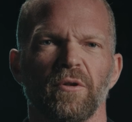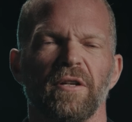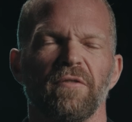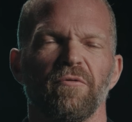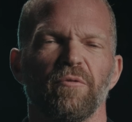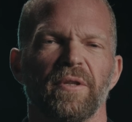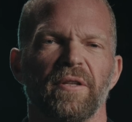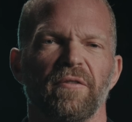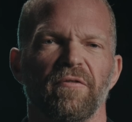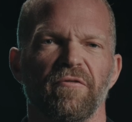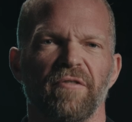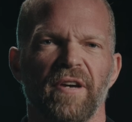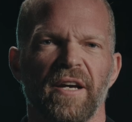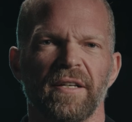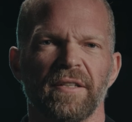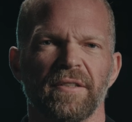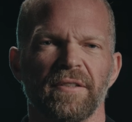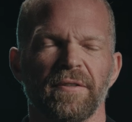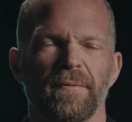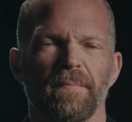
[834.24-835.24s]
live with the
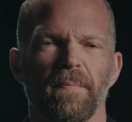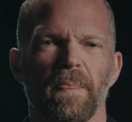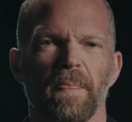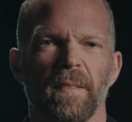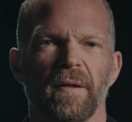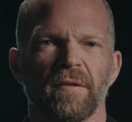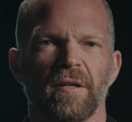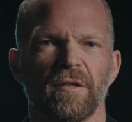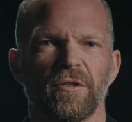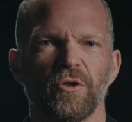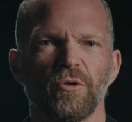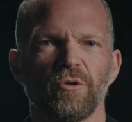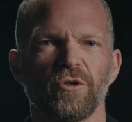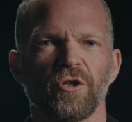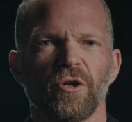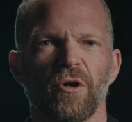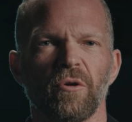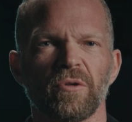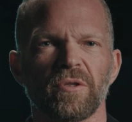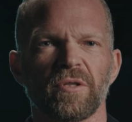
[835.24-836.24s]
fact that you
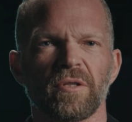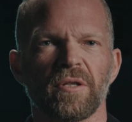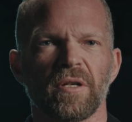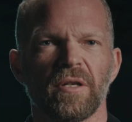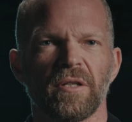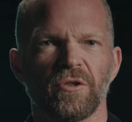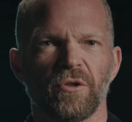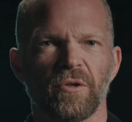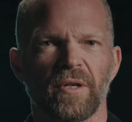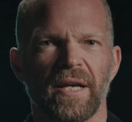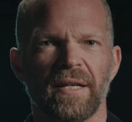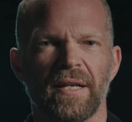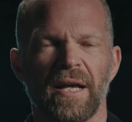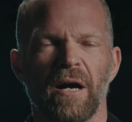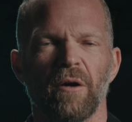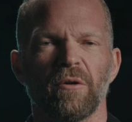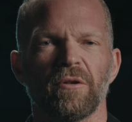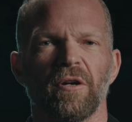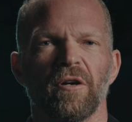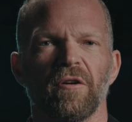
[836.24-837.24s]
chose to get
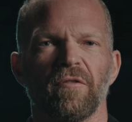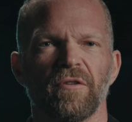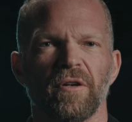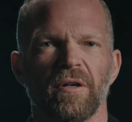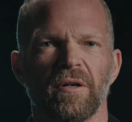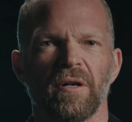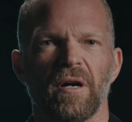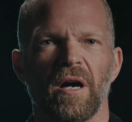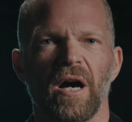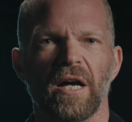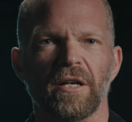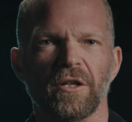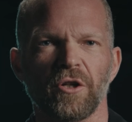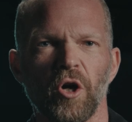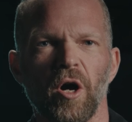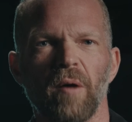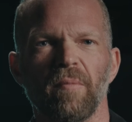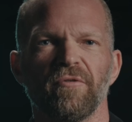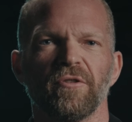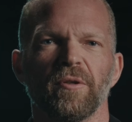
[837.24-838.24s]
out of an
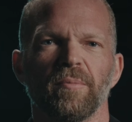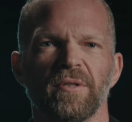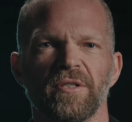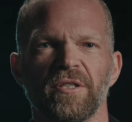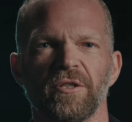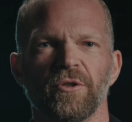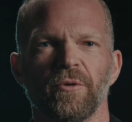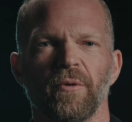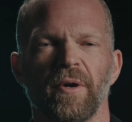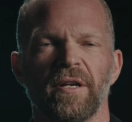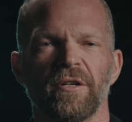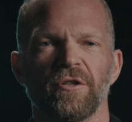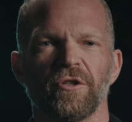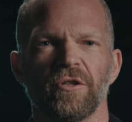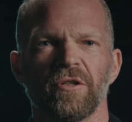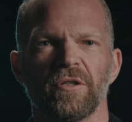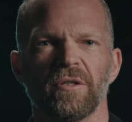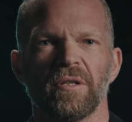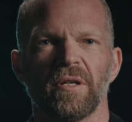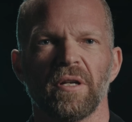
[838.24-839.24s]
uncomfortable
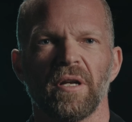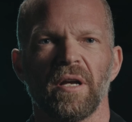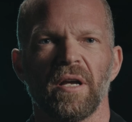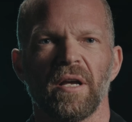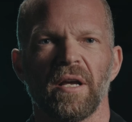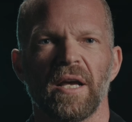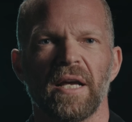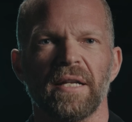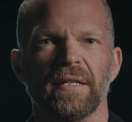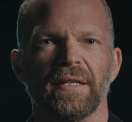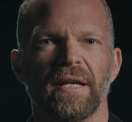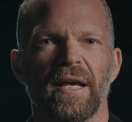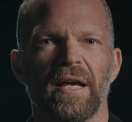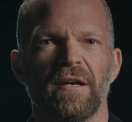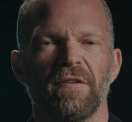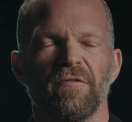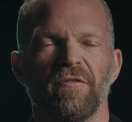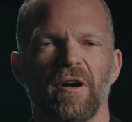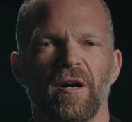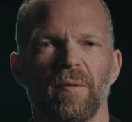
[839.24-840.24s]
situation and
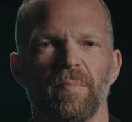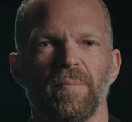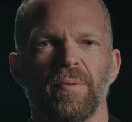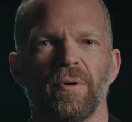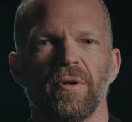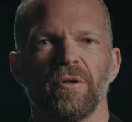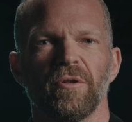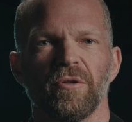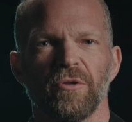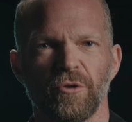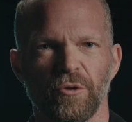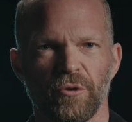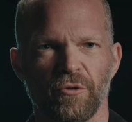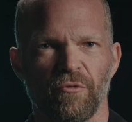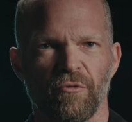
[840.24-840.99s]
gave up your